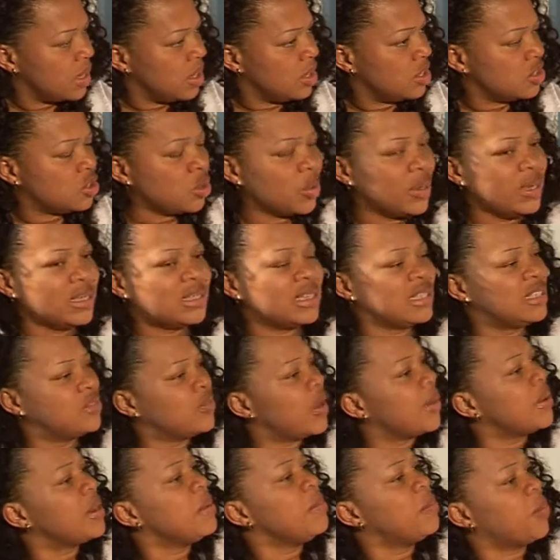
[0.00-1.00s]
So it is
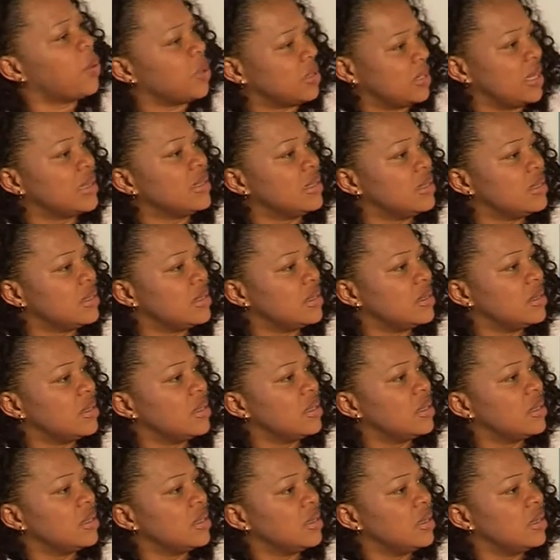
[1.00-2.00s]
very important
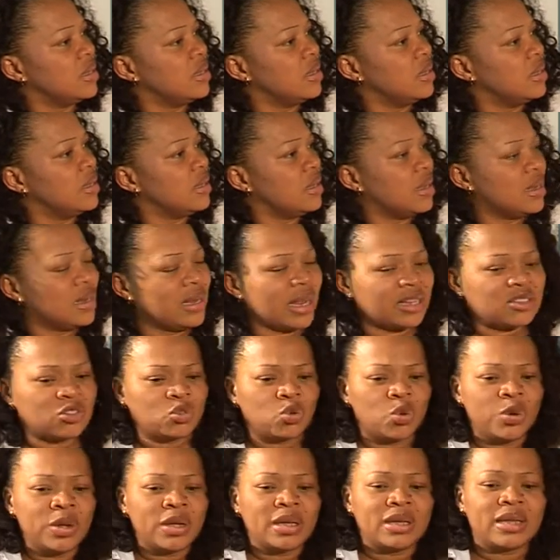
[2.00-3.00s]
that
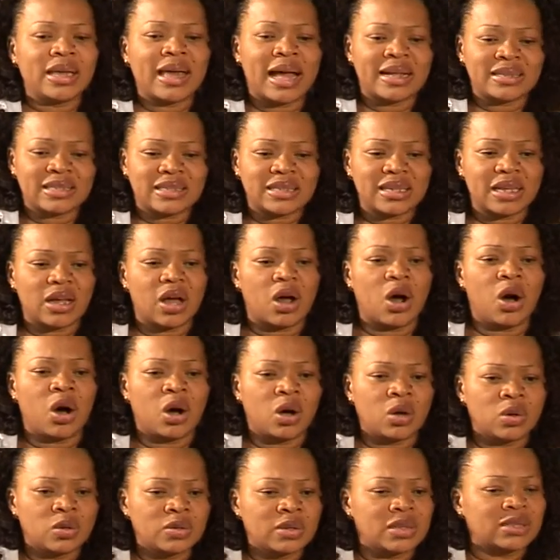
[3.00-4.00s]
we get
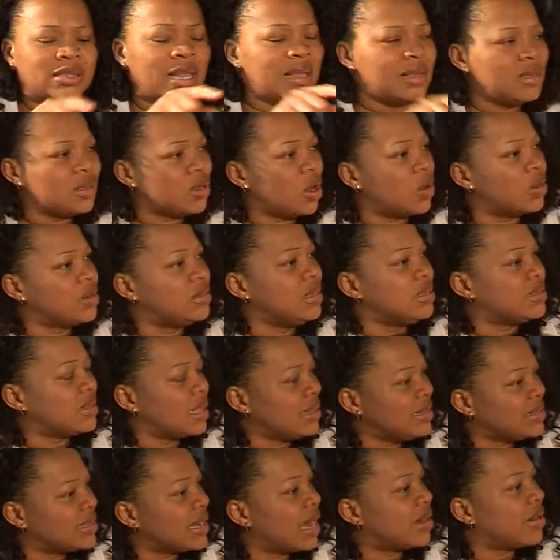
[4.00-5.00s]
all the
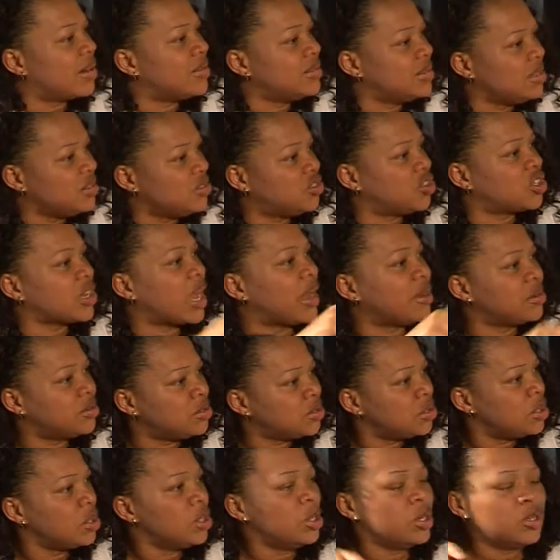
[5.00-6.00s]
things around this
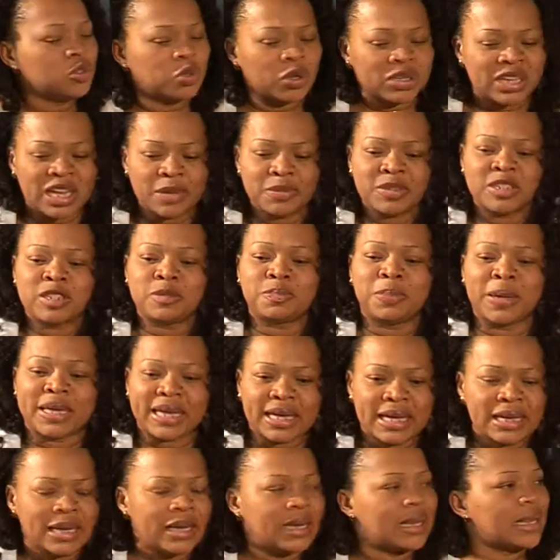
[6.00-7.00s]
child to keep
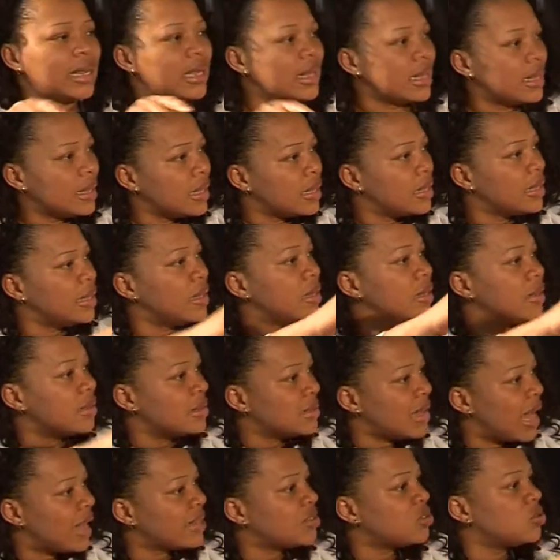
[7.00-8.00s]
speaking
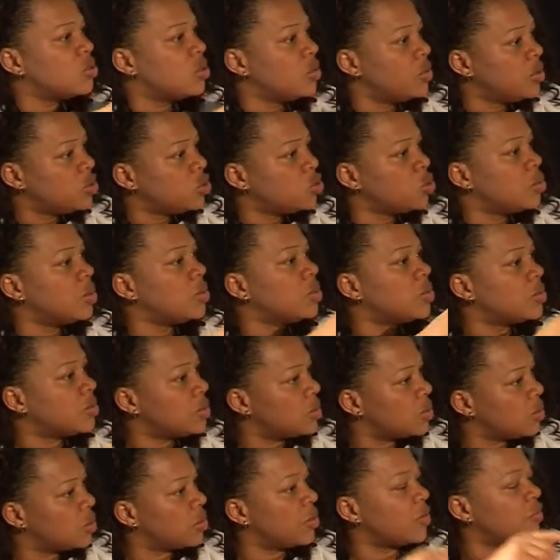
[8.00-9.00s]
that which we
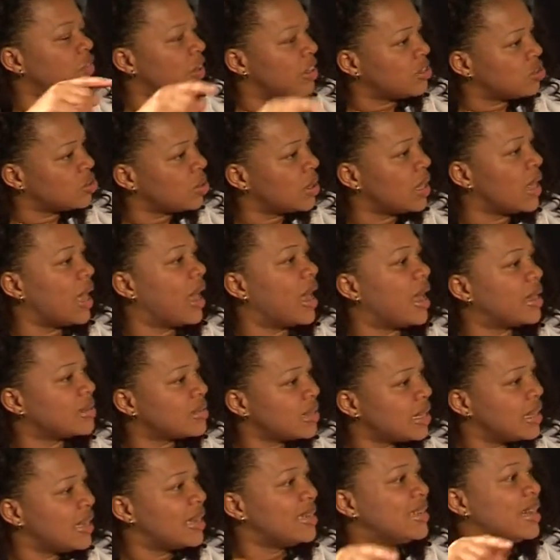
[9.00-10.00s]
refer to here
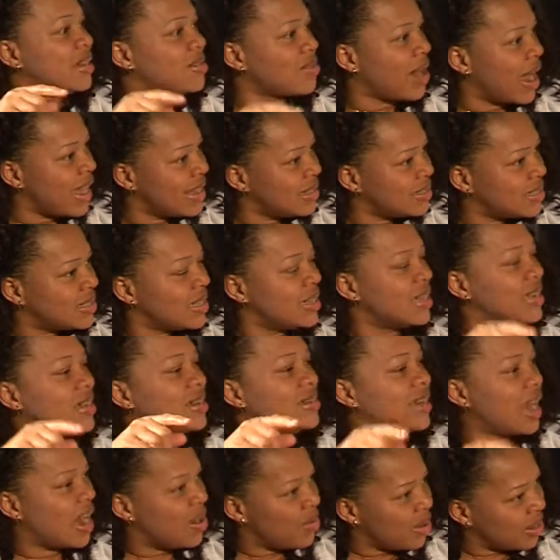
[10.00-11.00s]
as the right
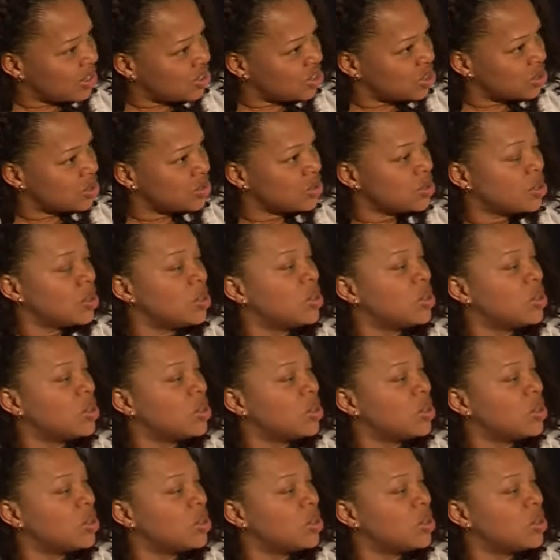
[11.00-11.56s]
direction